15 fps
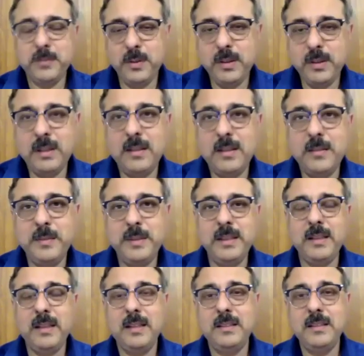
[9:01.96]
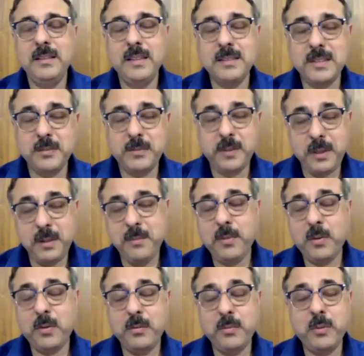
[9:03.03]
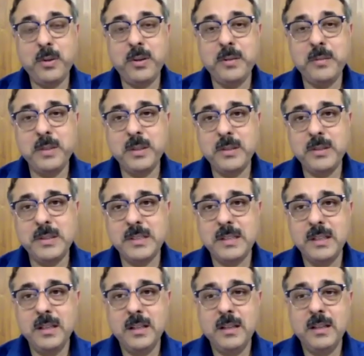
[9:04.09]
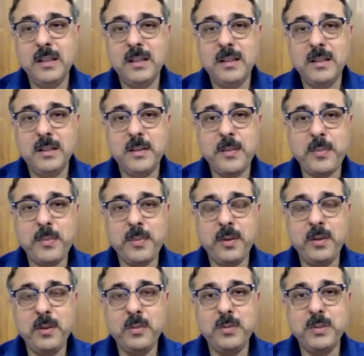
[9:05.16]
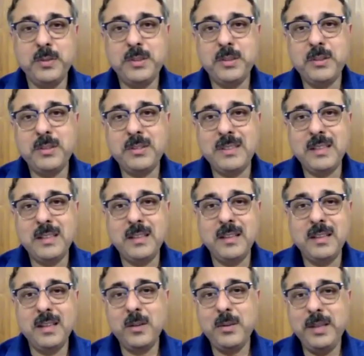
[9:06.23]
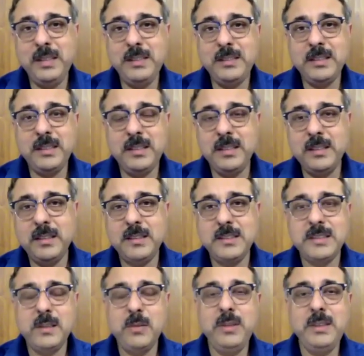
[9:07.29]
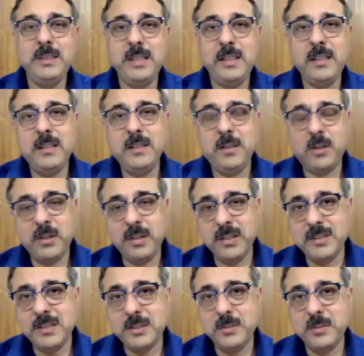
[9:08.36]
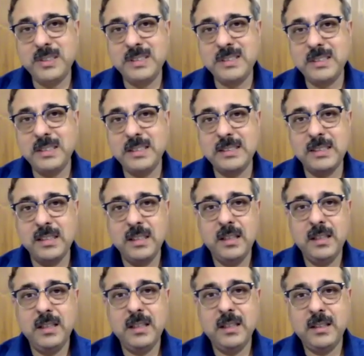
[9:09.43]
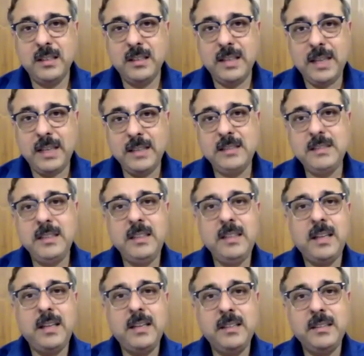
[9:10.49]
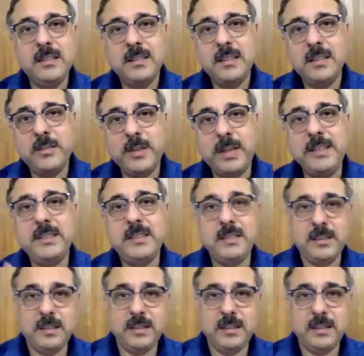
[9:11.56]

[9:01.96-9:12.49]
Binay. I think that's a very important point because what you're now hinting and slowly taking the audience towards is editing and writing.